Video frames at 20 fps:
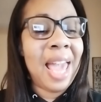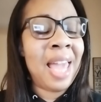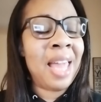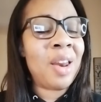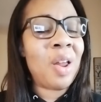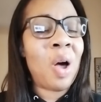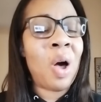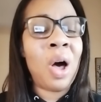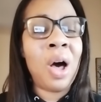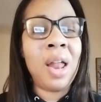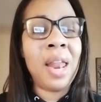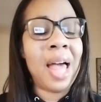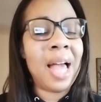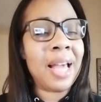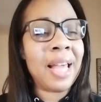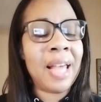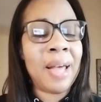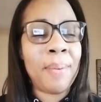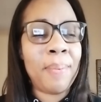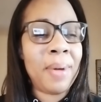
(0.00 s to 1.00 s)
And all
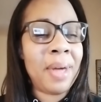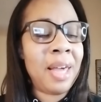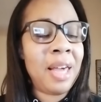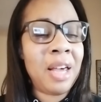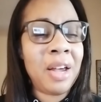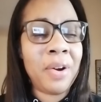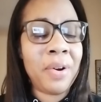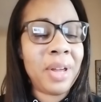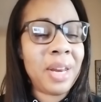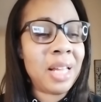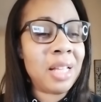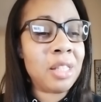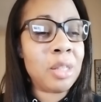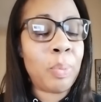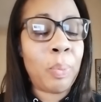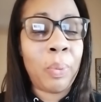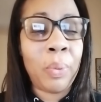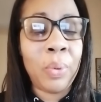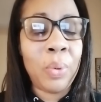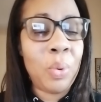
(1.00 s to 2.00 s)
I kept hearing
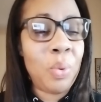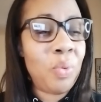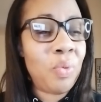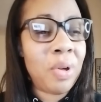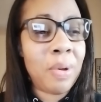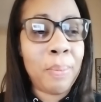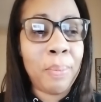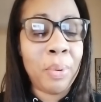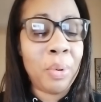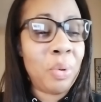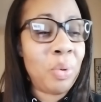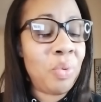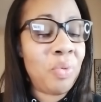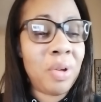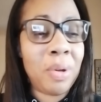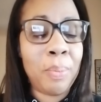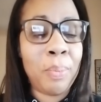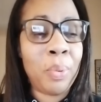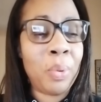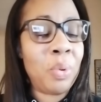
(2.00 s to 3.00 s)
is prove it,
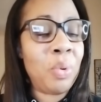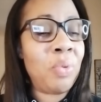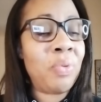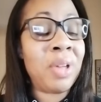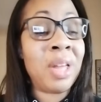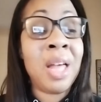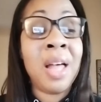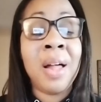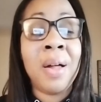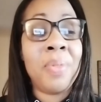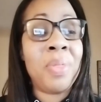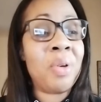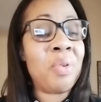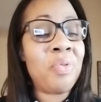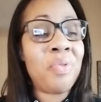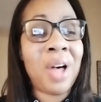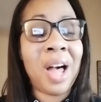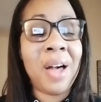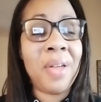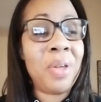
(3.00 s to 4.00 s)
prove it, prove it.
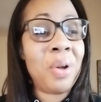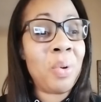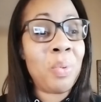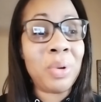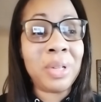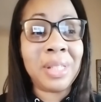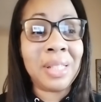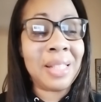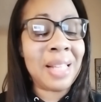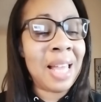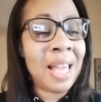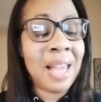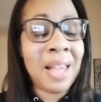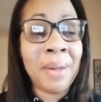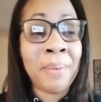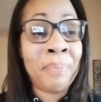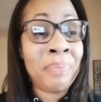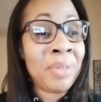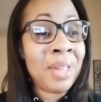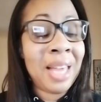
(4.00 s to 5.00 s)
The Father was
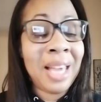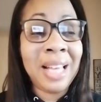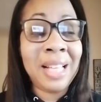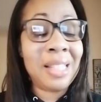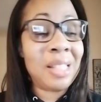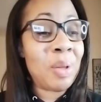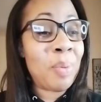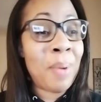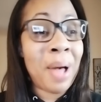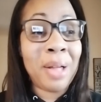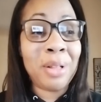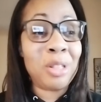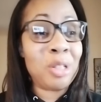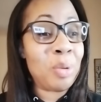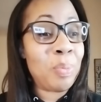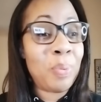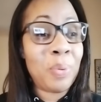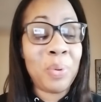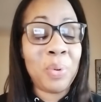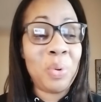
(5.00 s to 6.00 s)
saying, He's about
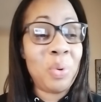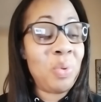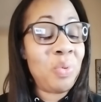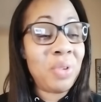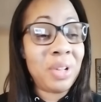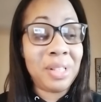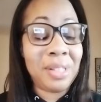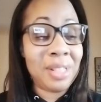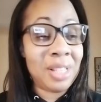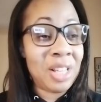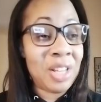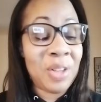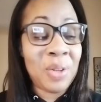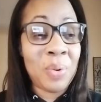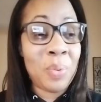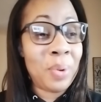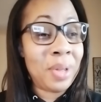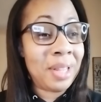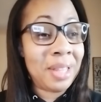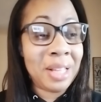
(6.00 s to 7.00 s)
to prove it to
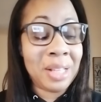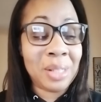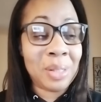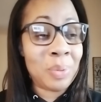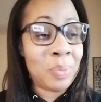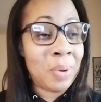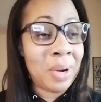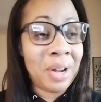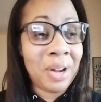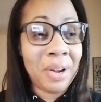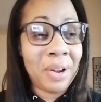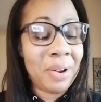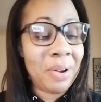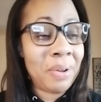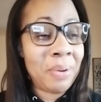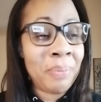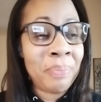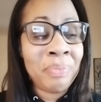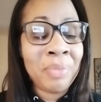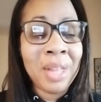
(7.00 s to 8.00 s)
you with this
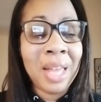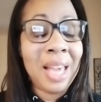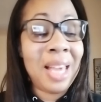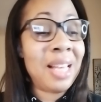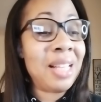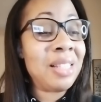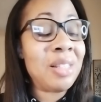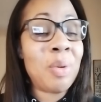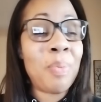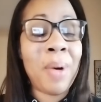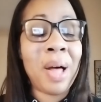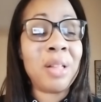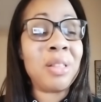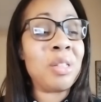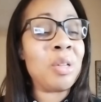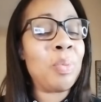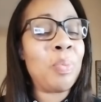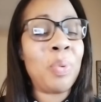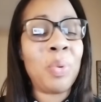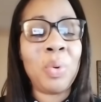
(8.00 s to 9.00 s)
word. He's
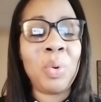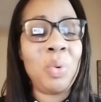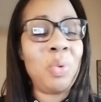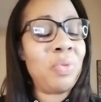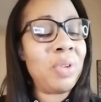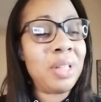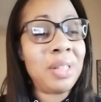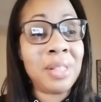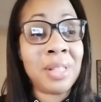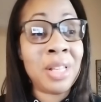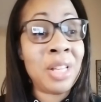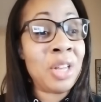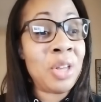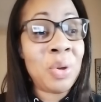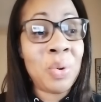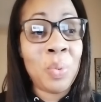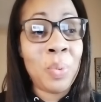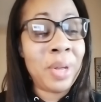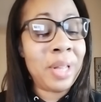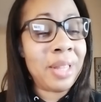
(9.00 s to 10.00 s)
about to prove it to
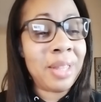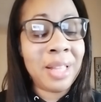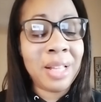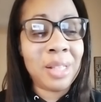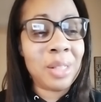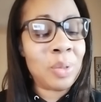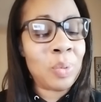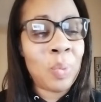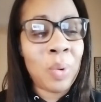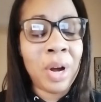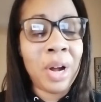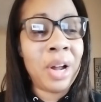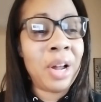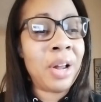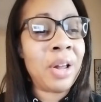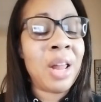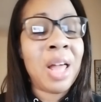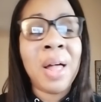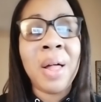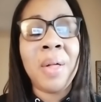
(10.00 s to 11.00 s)
you with this
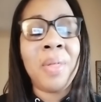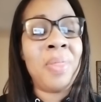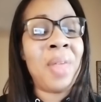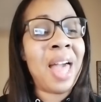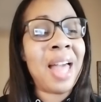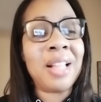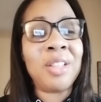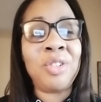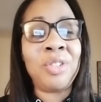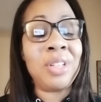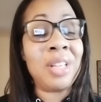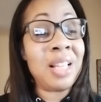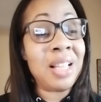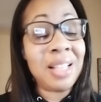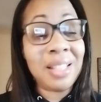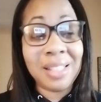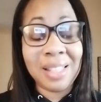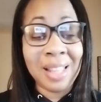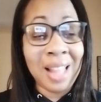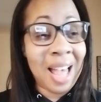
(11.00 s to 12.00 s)
word that
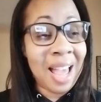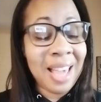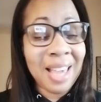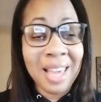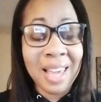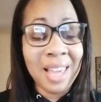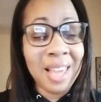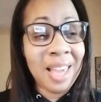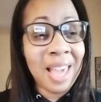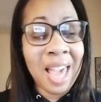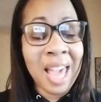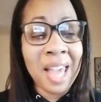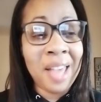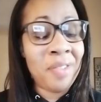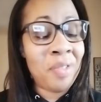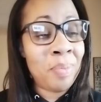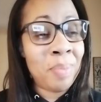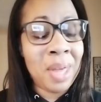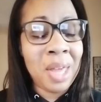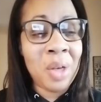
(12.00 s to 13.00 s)
just like He
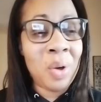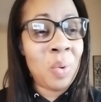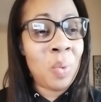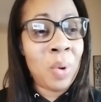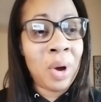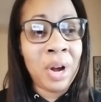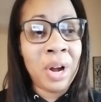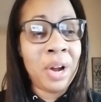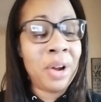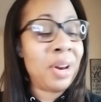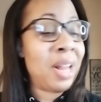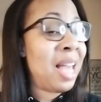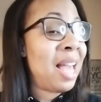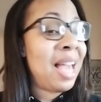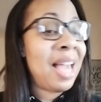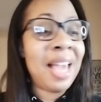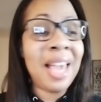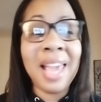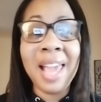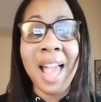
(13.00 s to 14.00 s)
gave me a word,
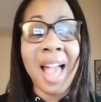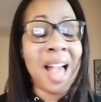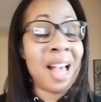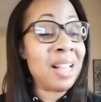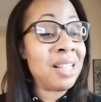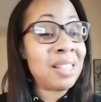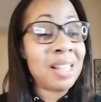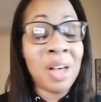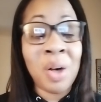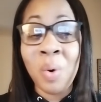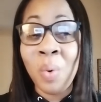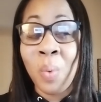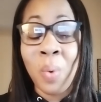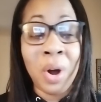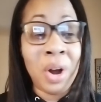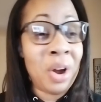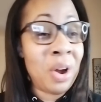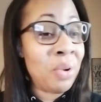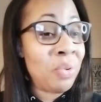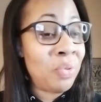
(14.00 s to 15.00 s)
He has a
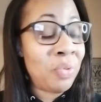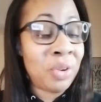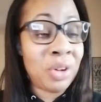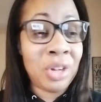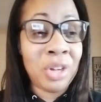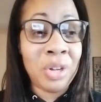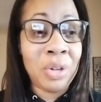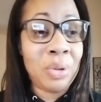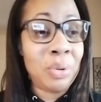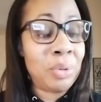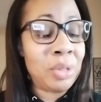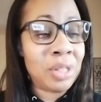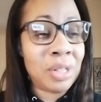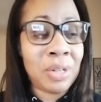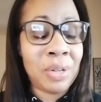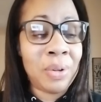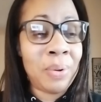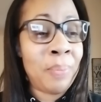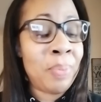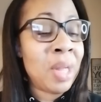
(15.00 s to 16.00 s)
word for you
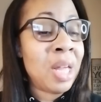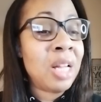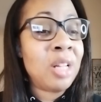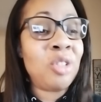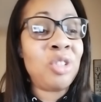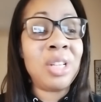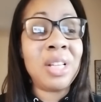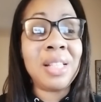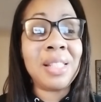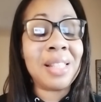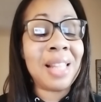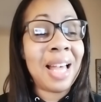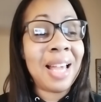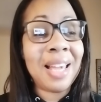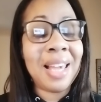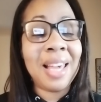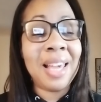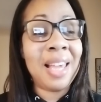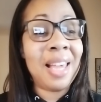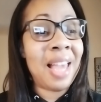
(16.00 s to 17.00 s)
too. Just
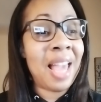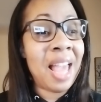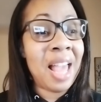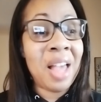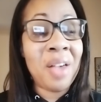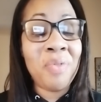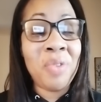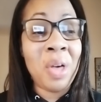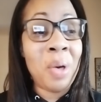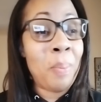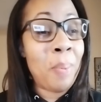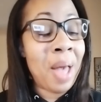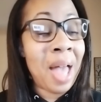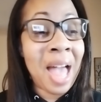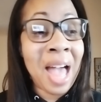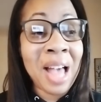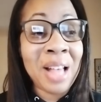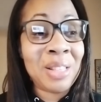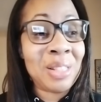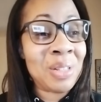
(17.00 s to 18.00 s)
like He gave your
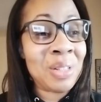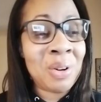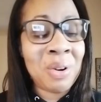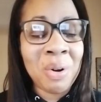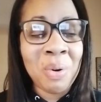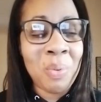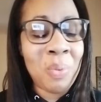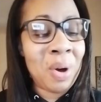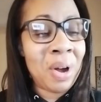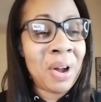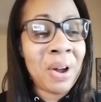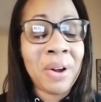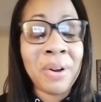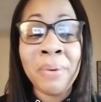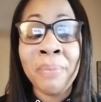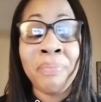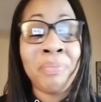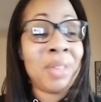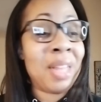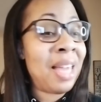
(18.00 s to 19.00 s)
pastor a
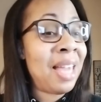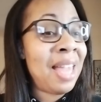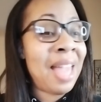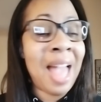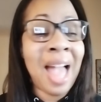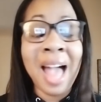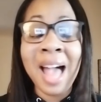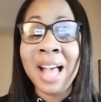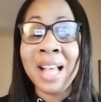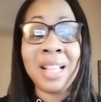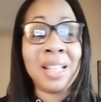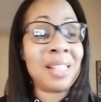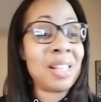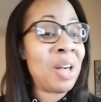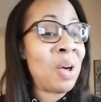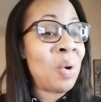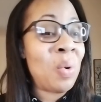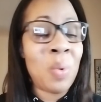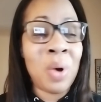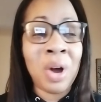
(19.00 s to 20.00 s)
word, He has
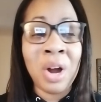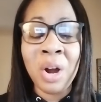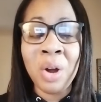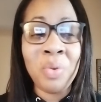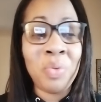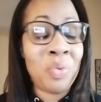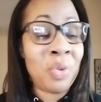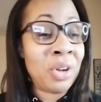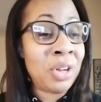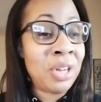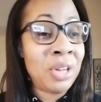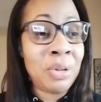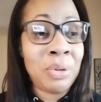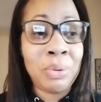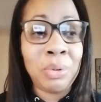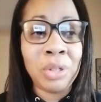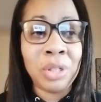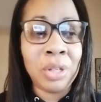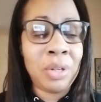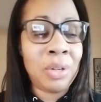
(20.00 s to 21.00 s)
a word for
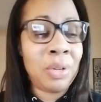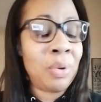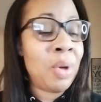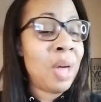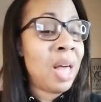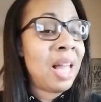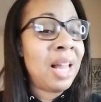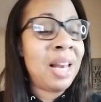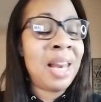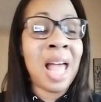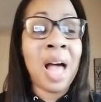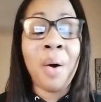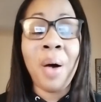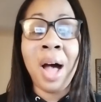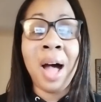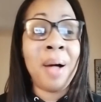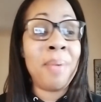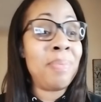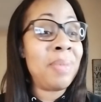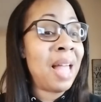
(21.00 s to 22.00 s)
you too. Now,
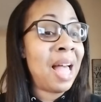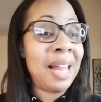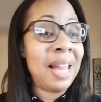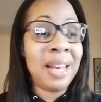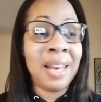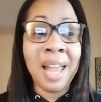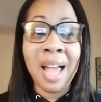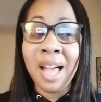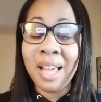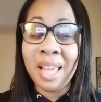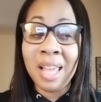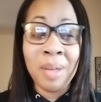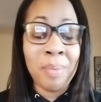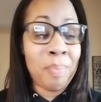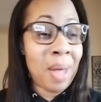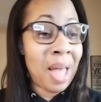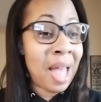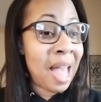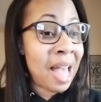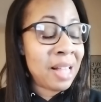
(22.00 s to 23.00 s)
I'm not
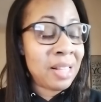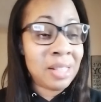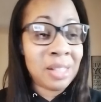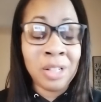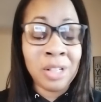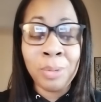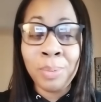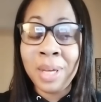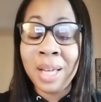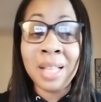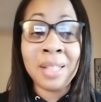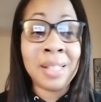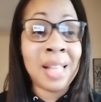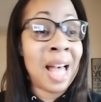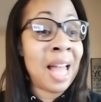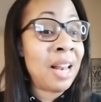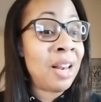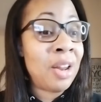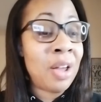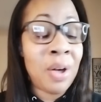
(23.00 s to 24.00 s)
knocking pastors because
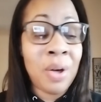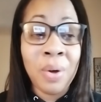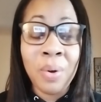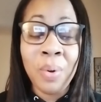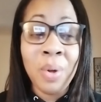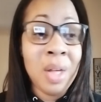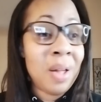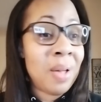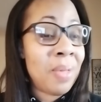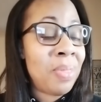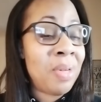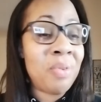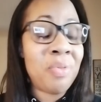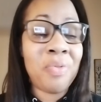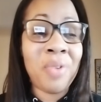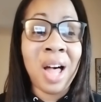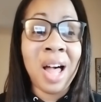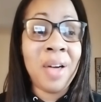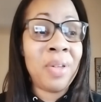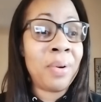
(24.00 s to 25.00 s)
I know the
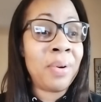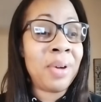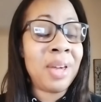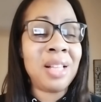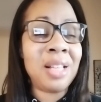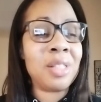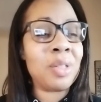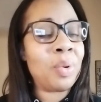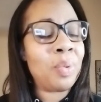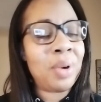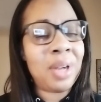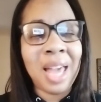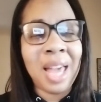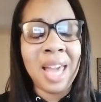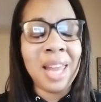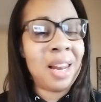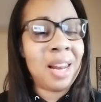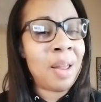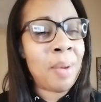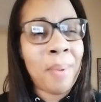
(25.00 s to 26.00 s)
Father, He's
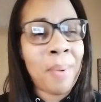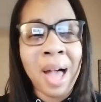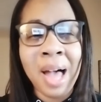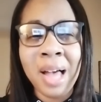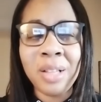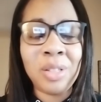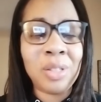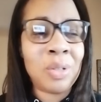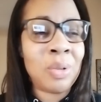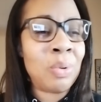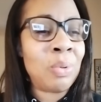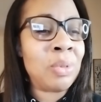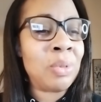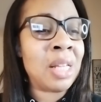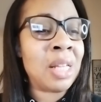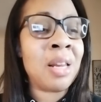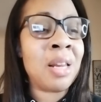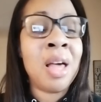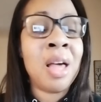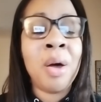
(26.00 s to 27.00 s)
created
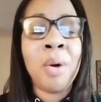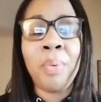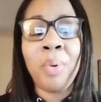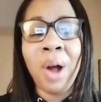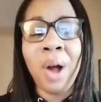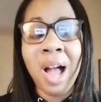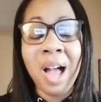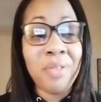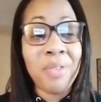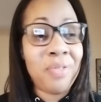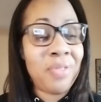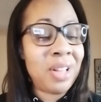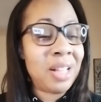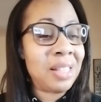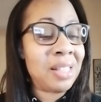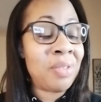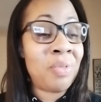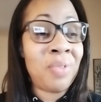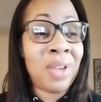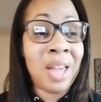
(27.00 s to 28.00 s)
apostles and prophets
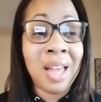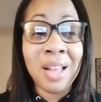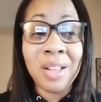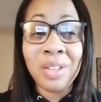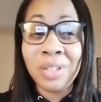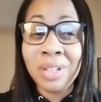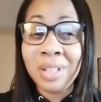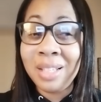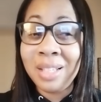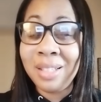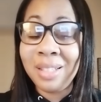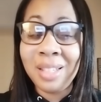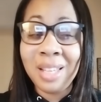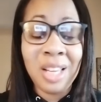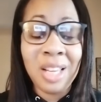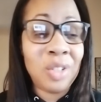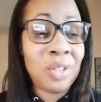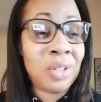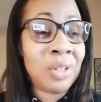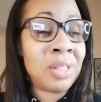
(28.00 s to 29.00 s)
prophets, evangelists,
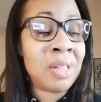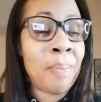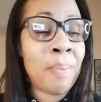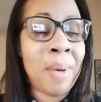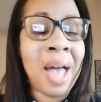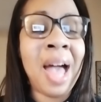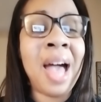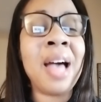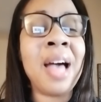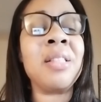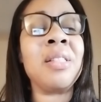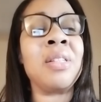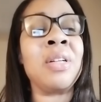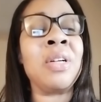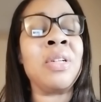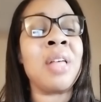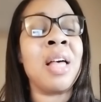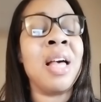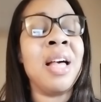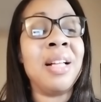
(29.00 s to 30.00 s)
teachers, and
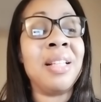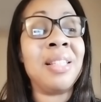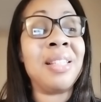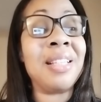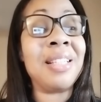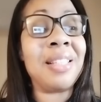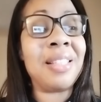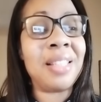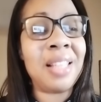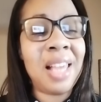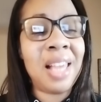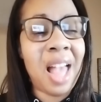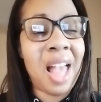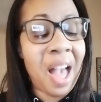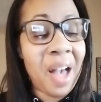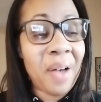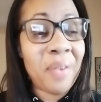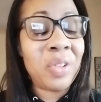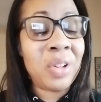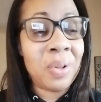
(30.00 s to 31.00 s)
pastors to see
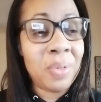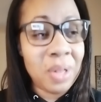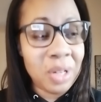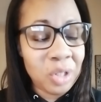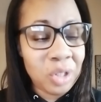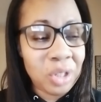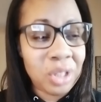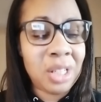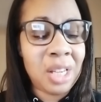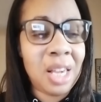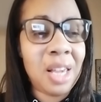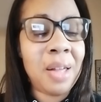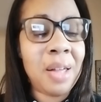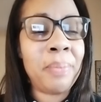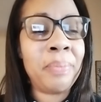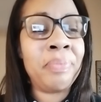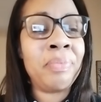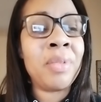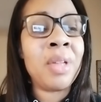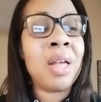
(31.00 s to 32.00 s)
after the
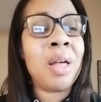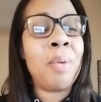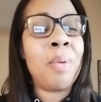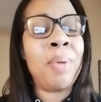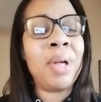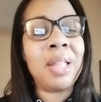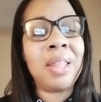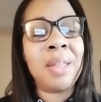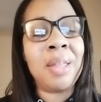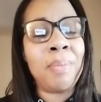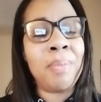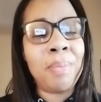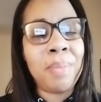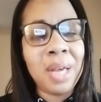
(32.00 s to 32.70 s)
sheep. But the